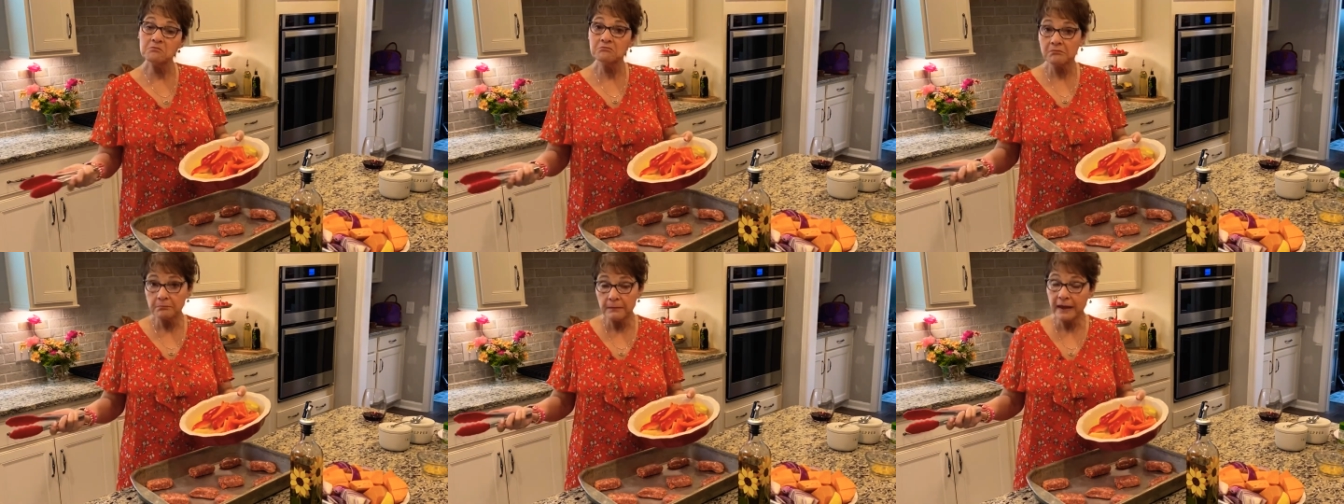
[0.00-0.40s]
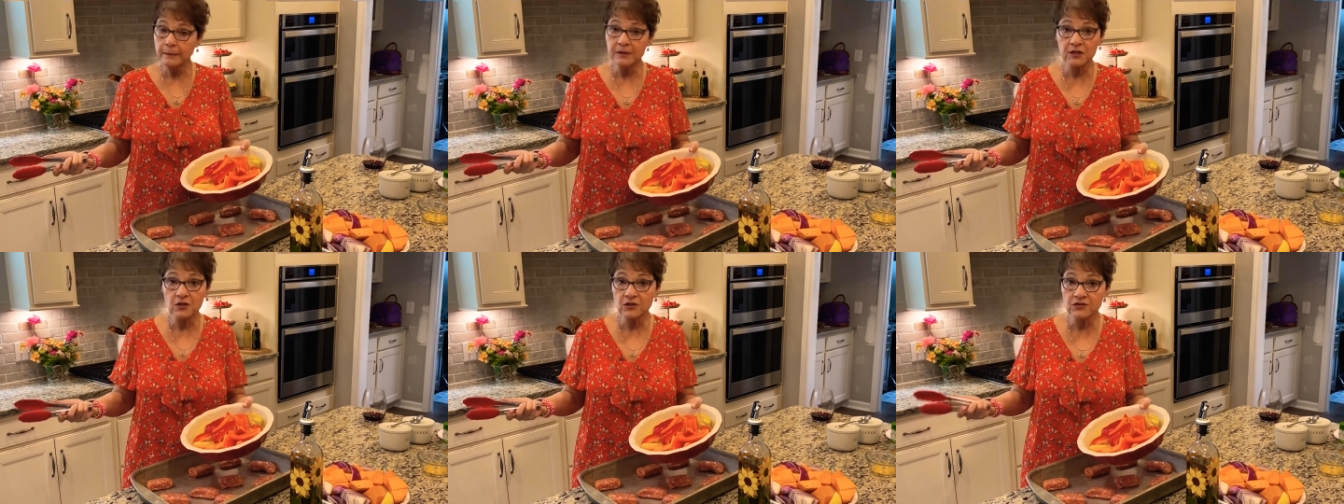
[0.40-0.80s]
Maybe
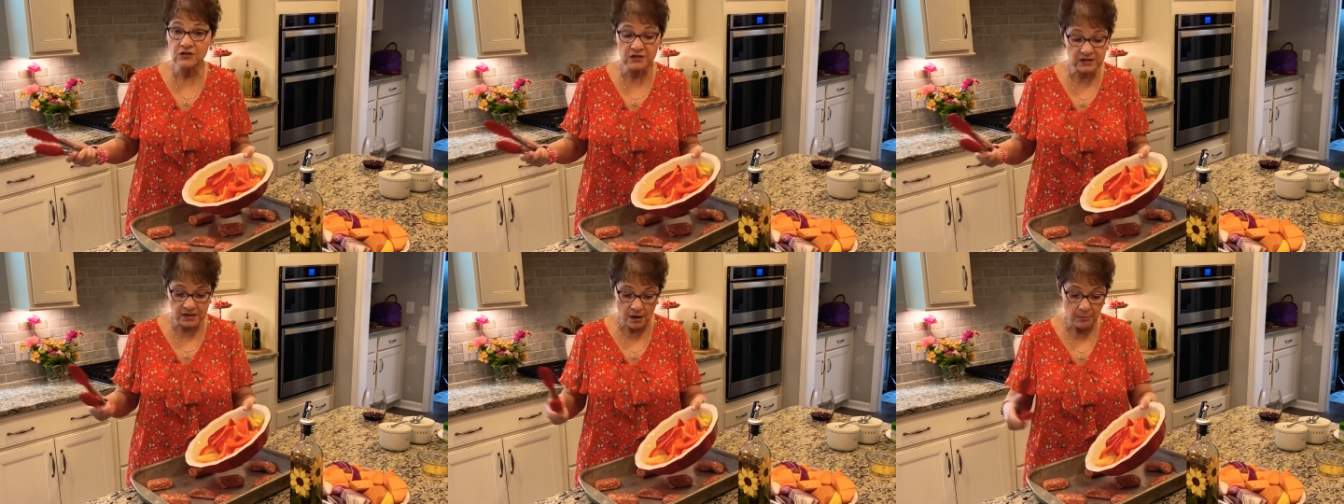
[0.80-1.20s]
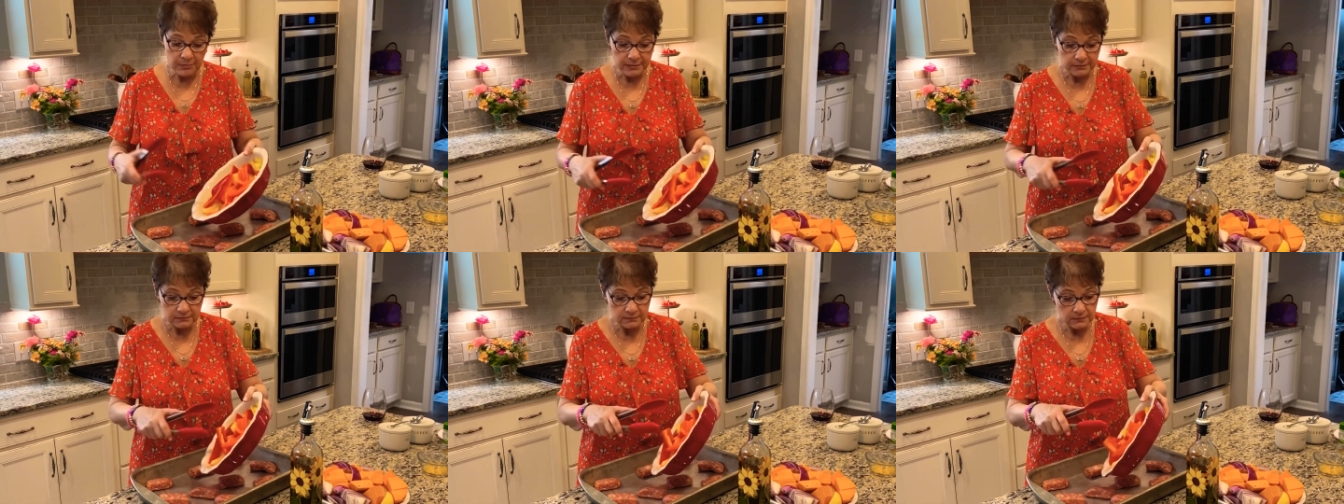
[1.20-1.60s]
you could just dump
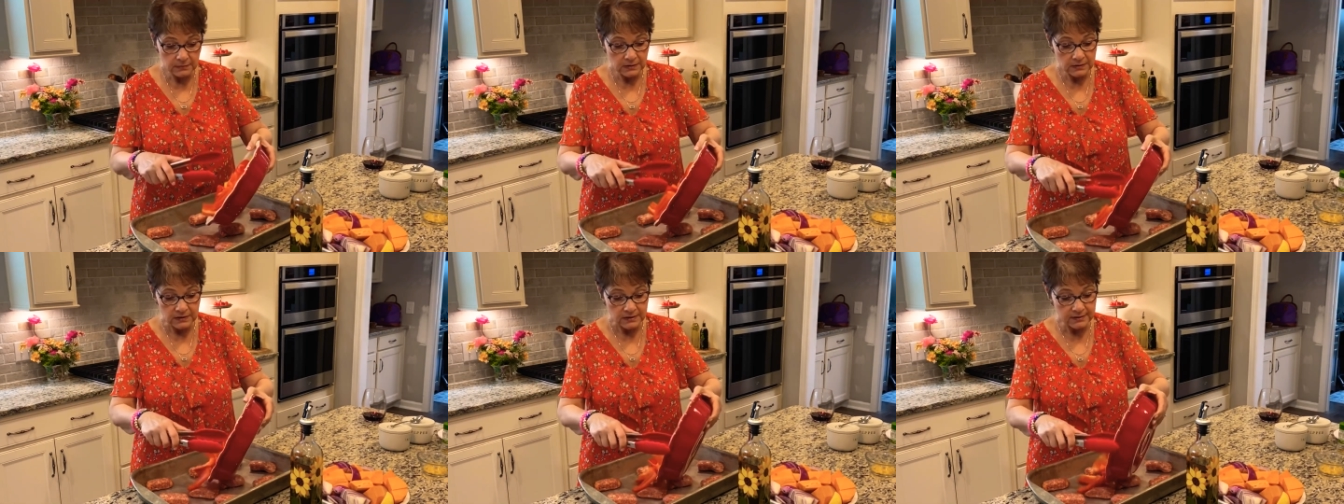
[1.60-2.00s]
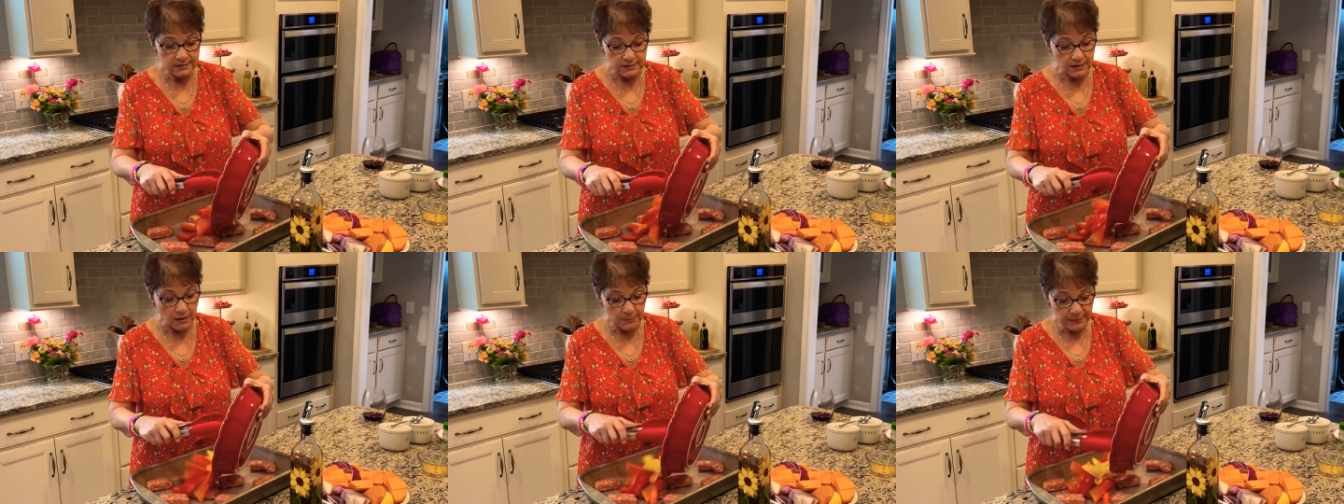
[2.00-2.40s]

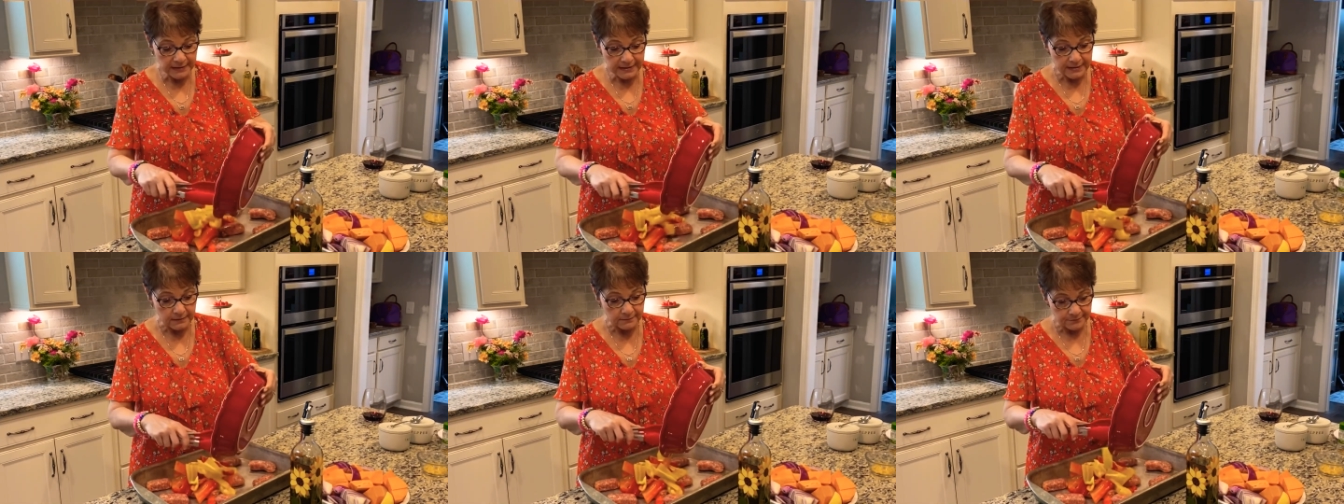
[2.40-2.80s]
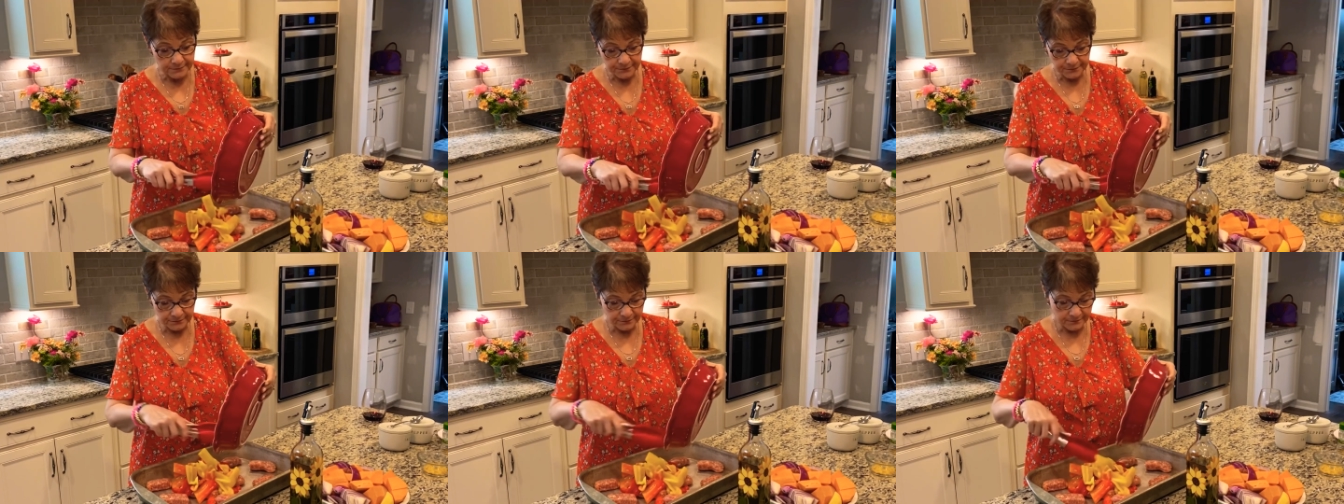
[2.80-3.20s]
it in
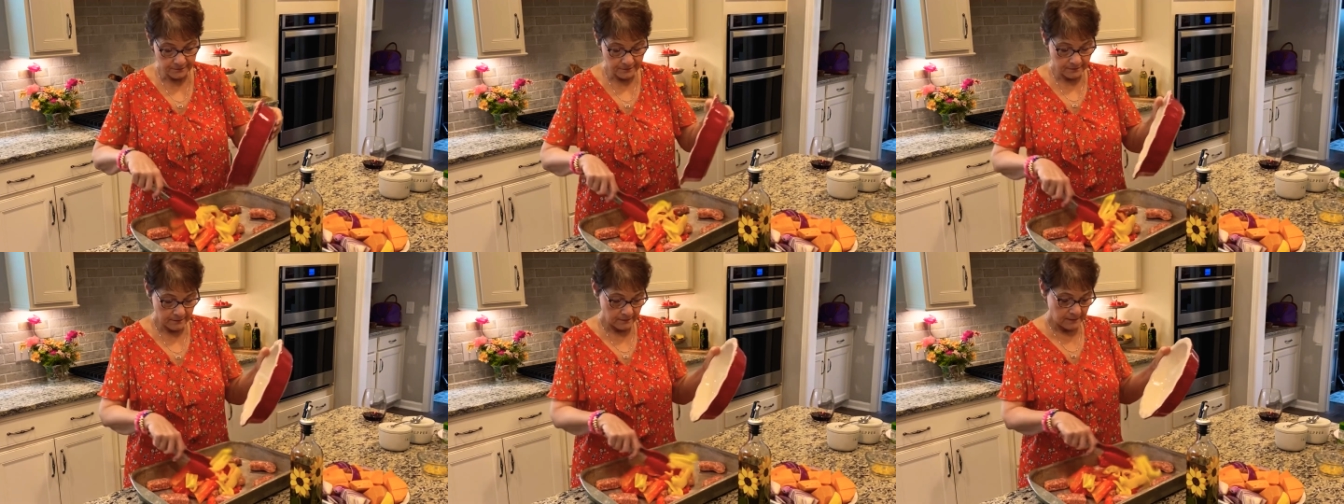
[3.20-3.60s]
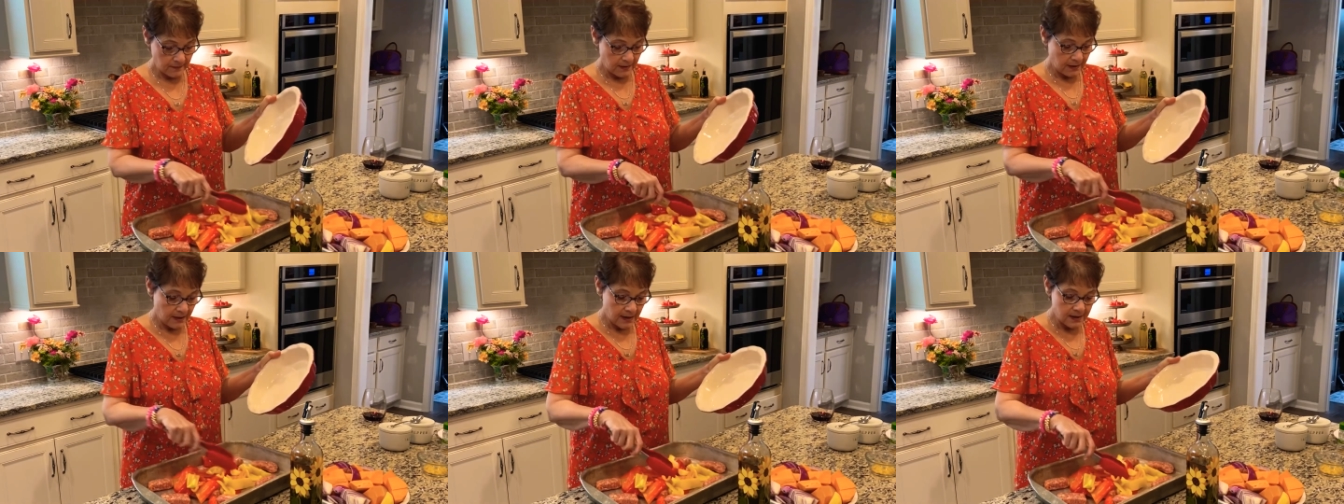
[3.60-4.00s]

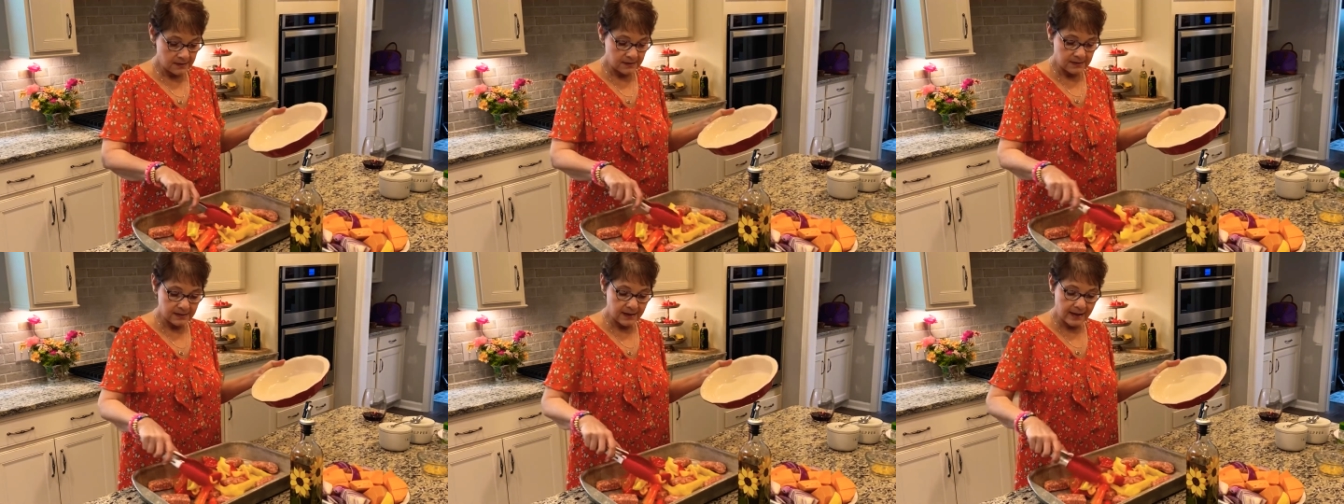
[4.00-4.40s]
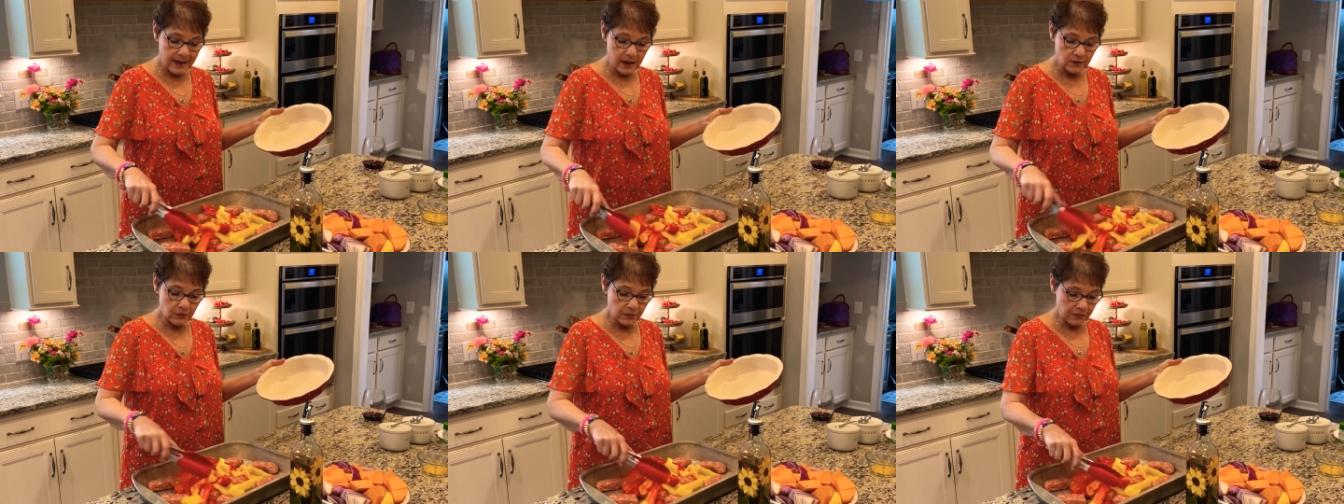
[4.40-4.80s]
and
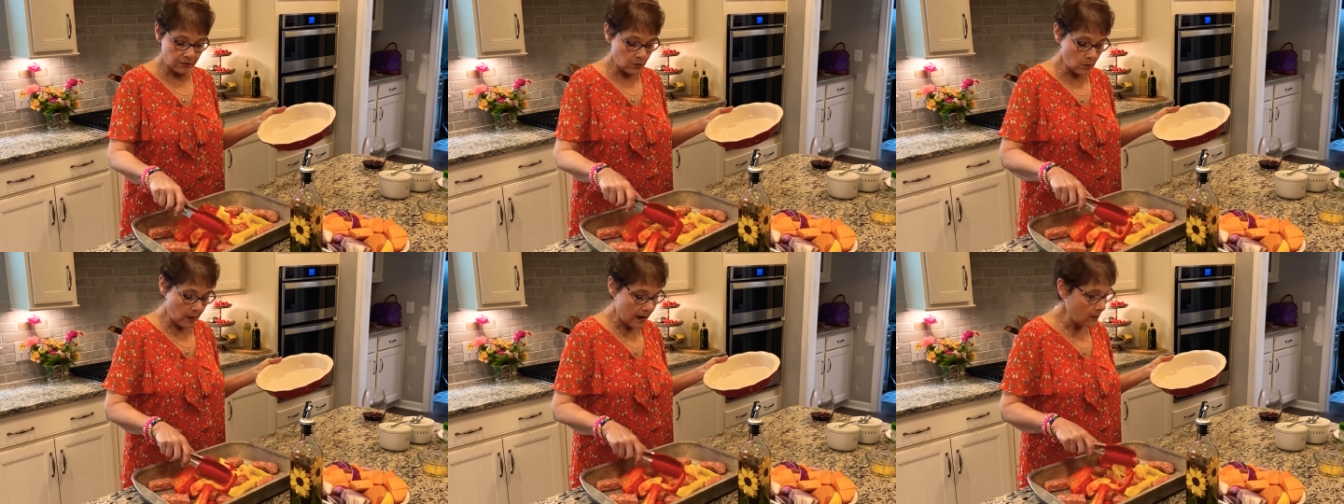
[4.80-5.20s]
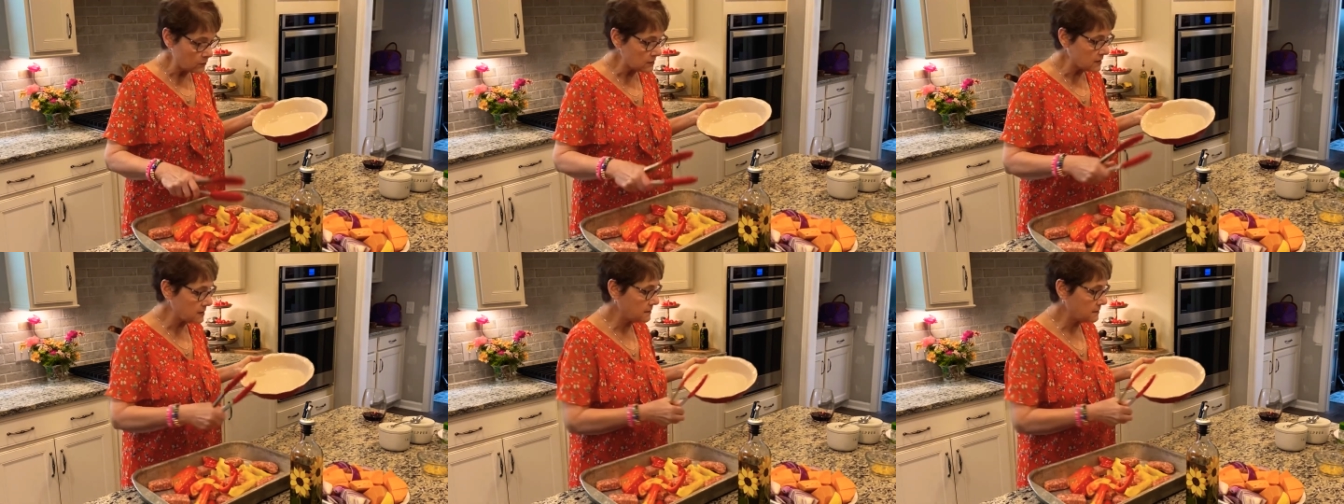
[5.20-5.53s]
scatter throughout.